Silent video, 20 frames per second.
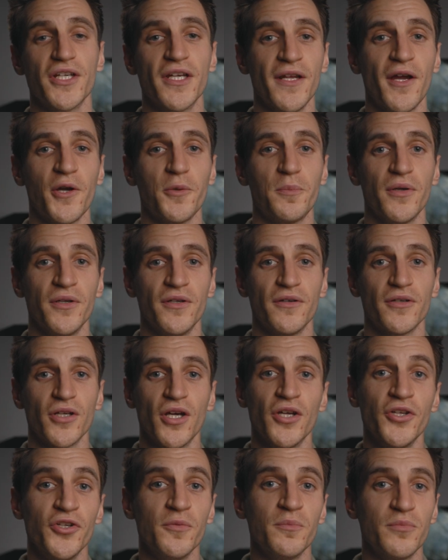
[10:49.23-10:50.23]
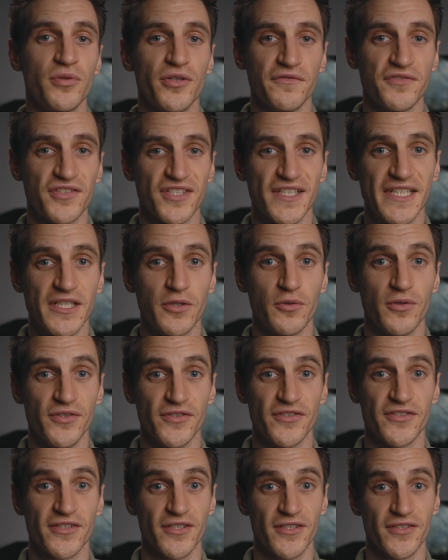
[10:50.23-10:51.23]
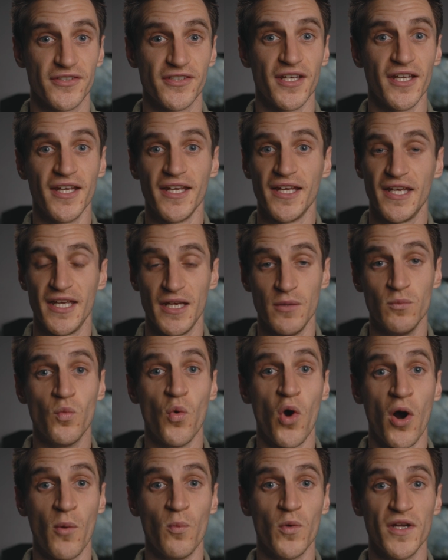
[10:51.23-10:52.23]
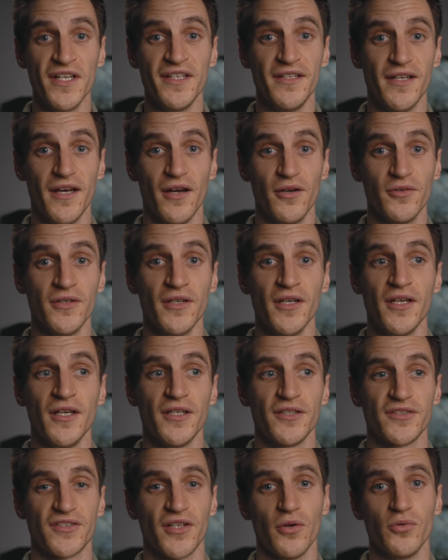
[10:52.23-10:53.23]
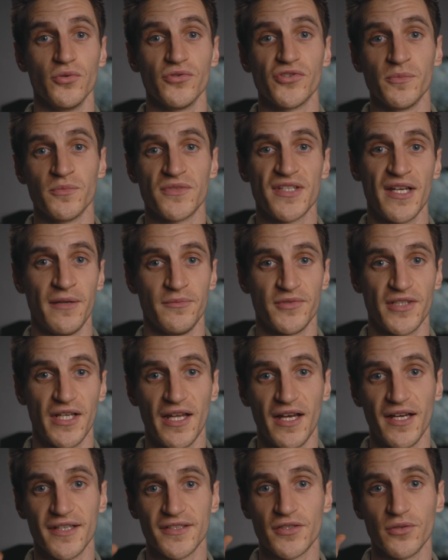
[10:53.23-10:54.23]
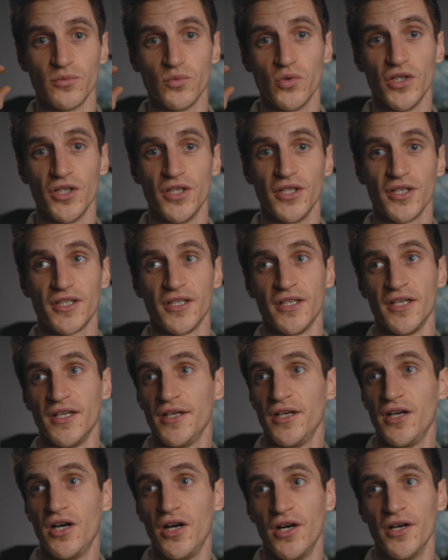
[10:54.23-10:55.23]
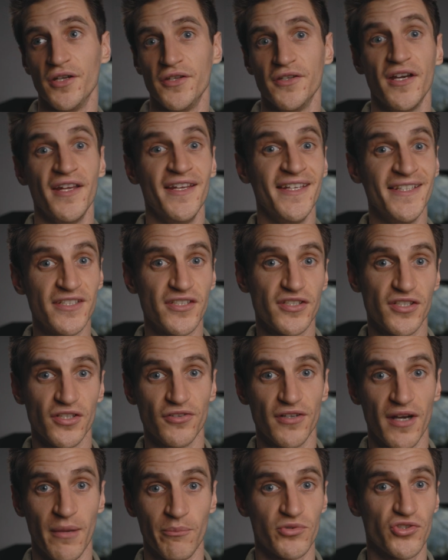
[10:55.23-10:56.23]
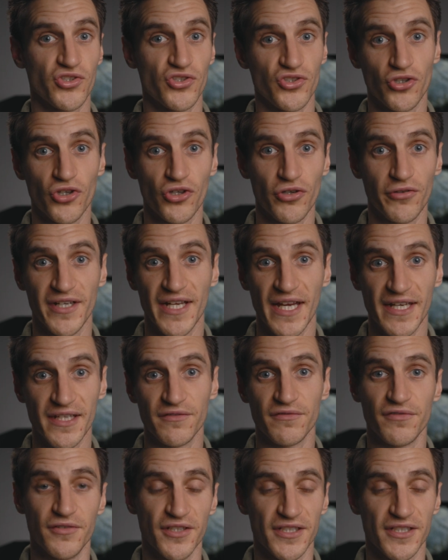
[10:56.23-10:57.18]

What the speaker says: can open a number of sequences in one window. So sometimes I like to work on an Instagram story edit, for